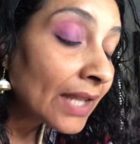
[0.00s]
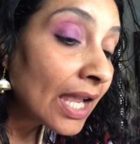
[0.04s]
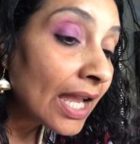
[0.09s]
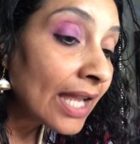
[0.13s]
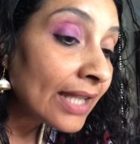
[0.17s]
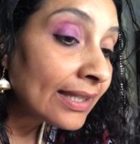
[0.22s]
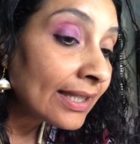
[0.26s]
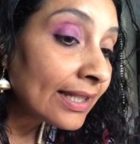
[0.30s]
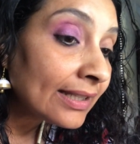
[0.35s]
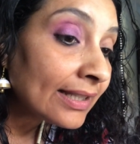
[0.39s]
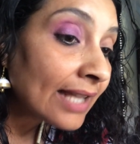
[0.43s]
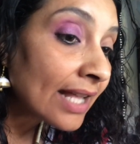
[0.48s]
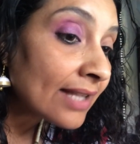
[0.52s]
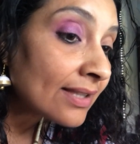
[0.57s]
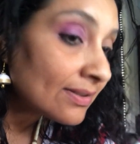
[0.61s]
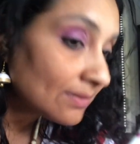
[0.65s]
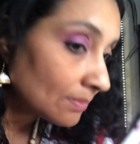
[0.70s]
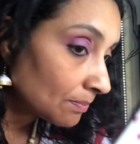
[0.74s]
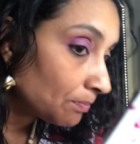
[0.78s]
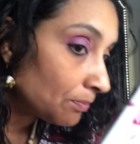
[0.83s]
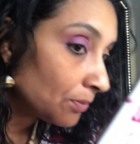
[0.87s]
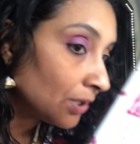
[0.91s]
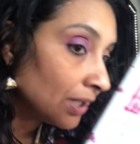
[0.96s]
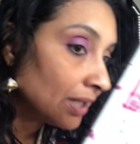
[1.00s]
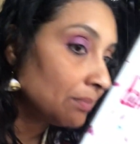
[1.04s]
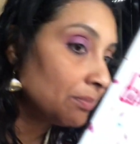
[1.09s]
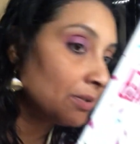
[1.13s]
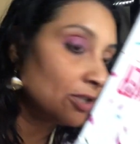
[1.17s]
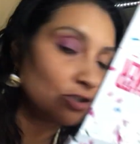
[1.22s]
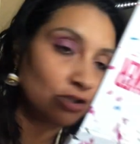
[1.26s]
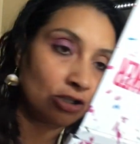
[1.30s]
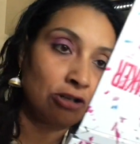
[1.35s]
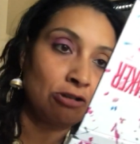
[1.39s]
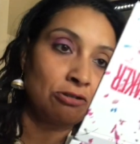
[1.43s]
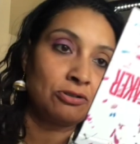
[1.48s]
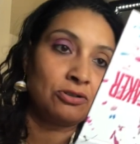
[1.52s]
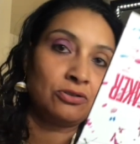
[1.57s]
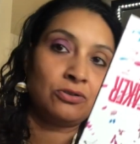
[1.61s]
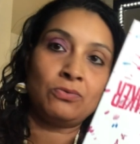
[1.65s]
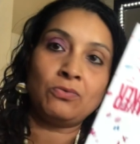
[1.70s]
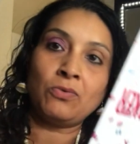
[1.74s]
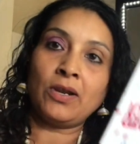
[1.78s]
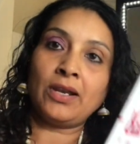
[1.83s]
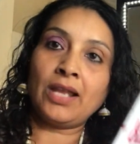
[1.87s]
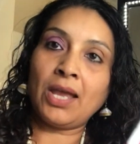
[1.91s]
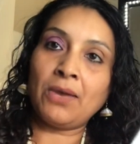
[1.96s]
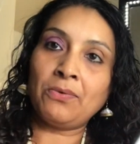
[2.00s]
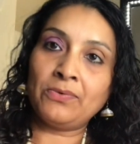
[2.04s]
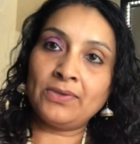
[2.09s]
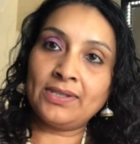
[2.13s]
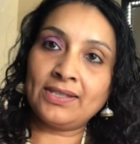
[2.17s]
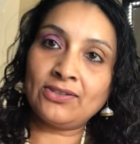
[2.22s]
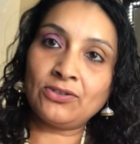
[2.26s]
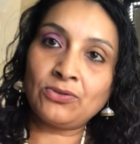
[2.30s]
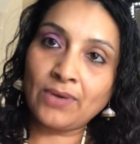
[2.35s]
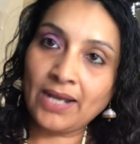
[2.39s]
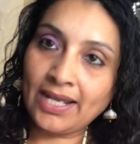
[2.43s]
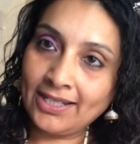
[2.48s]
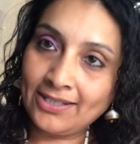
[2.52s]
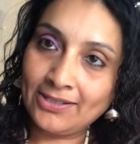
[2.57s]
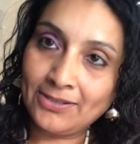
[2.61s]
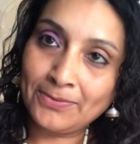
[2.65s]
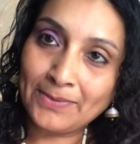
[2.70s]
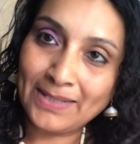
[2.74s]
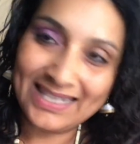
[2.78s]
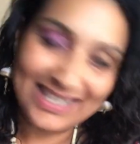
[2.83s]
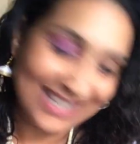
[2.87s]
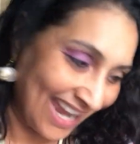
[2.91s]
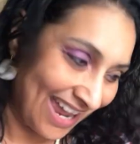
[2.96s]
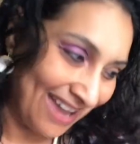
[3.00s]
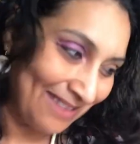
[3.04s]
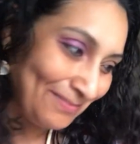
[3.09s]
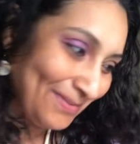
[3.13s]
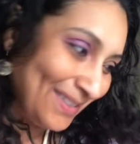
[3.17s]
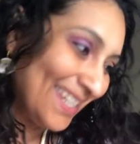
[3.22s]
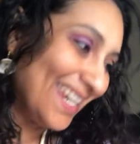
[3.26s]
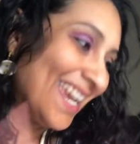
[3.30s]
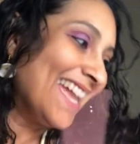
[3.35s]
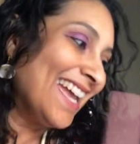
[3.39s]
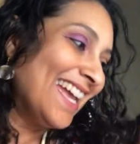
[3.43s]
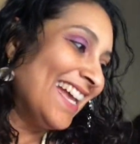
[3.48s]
I think that's pretty much close to what I was trying to attempt,